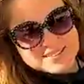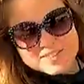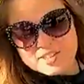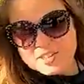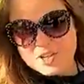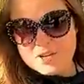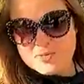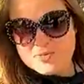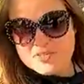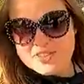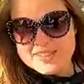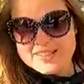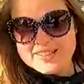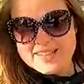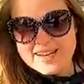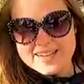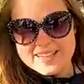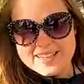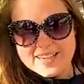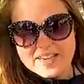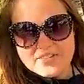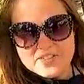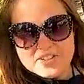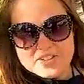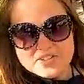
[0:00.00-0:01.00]
So hopefully
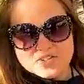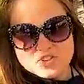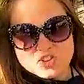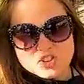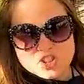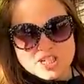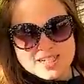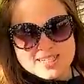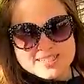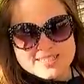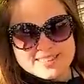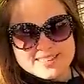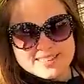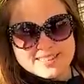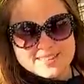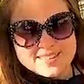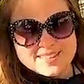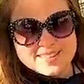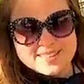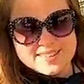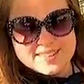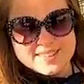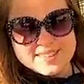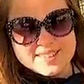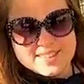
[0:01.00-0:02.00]
that gave you just a
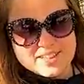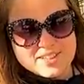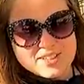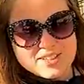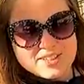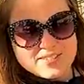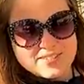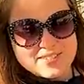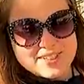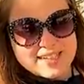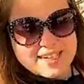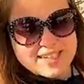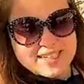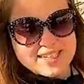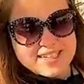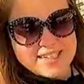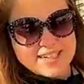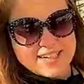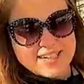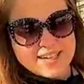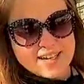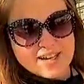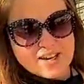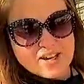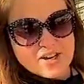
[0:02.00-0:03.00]
little of an
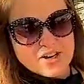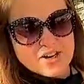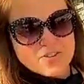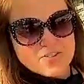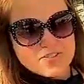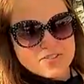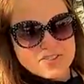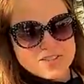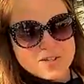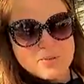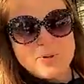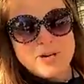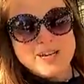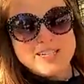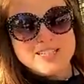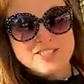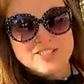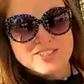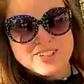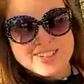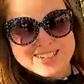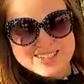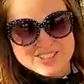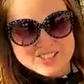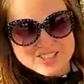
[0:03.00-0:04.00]
idea of the
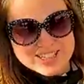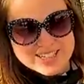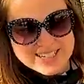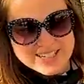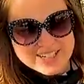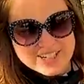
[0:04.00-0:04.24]
price range